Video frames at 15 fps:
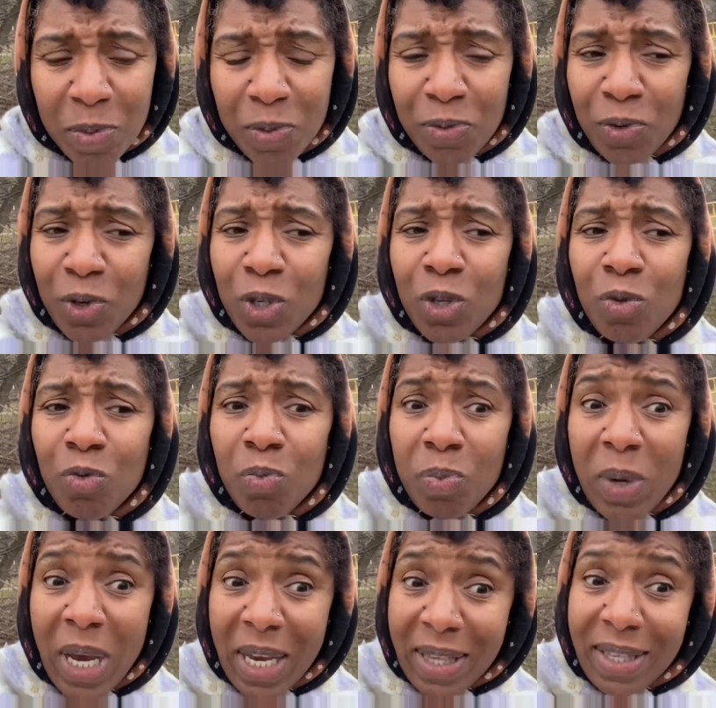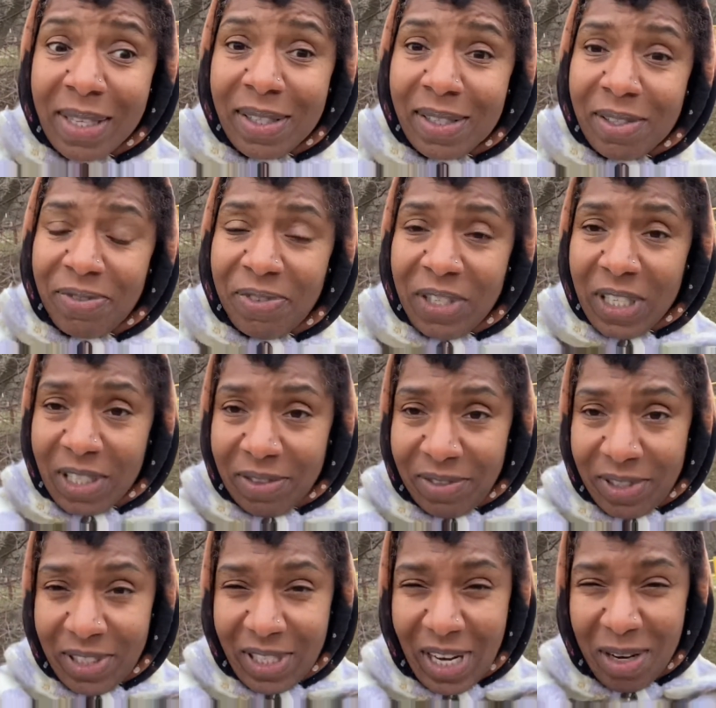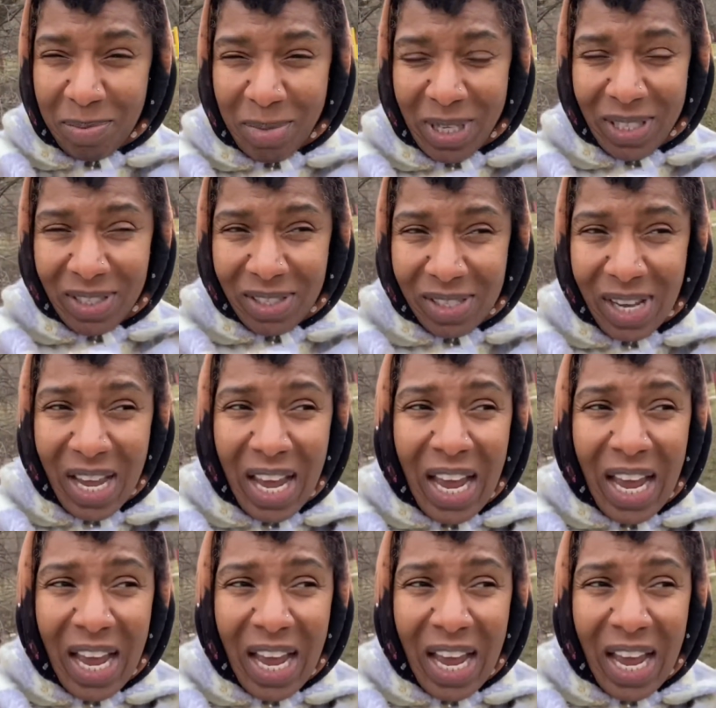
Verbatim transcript: before you make these definitive statements.